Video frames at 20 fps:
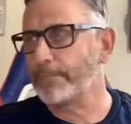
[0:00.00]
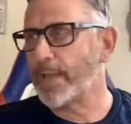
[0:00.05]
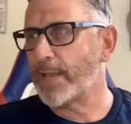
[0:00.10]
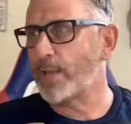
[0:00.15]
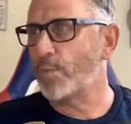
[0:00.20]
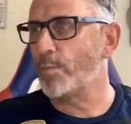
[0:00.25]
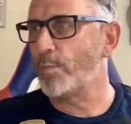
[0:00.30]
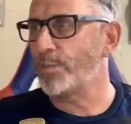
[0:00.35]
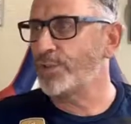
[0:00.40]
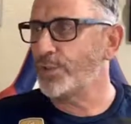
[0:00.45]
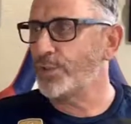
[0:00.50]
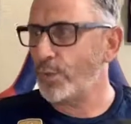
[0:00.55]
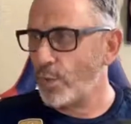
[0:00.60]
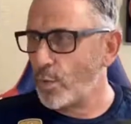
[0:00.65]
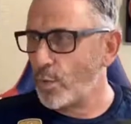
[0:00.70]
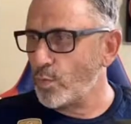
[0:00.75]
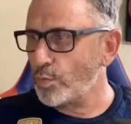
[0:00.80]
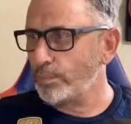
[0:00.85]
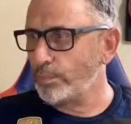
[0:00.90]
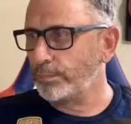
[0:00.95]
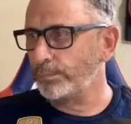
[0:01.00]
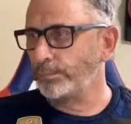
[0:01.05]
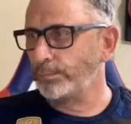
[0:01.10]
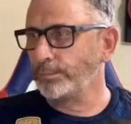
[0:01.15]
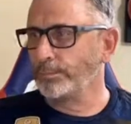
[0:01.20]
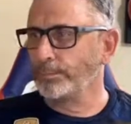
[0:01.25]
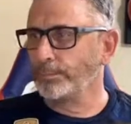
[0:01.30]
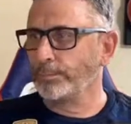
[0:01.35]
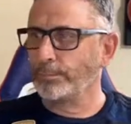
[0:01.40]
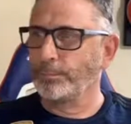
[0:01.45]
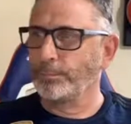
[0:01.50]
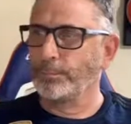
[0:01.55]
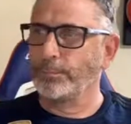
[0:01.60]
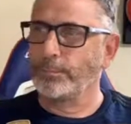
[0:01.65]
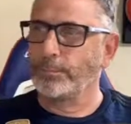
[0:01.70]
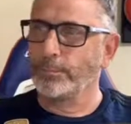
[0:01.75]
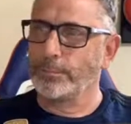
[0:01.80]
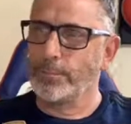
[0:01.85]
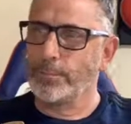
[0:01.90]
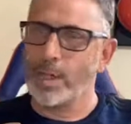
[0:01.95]
I won't be solo. All
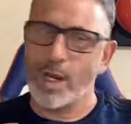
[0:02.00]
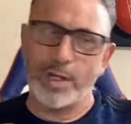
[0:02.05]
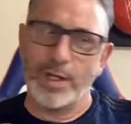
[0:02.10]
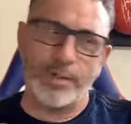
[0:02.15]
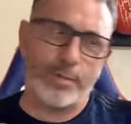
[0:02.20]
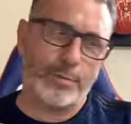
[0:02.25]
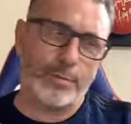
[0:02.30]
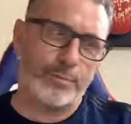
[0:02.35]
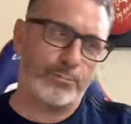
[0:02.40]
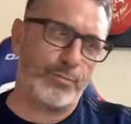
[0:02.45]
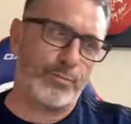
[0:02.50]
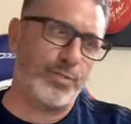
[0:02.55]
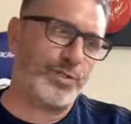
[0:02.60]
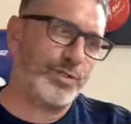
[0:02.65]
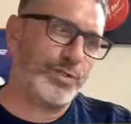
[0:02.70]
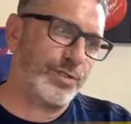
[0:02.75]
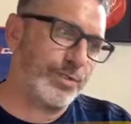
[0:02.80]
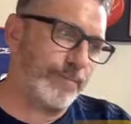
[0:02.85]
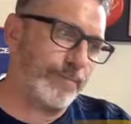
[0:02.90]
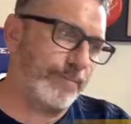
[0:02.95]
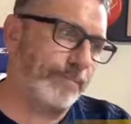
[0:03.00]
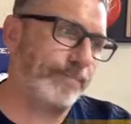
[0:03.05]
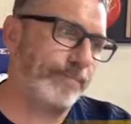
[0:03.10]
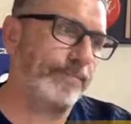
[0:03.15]
right, deuces.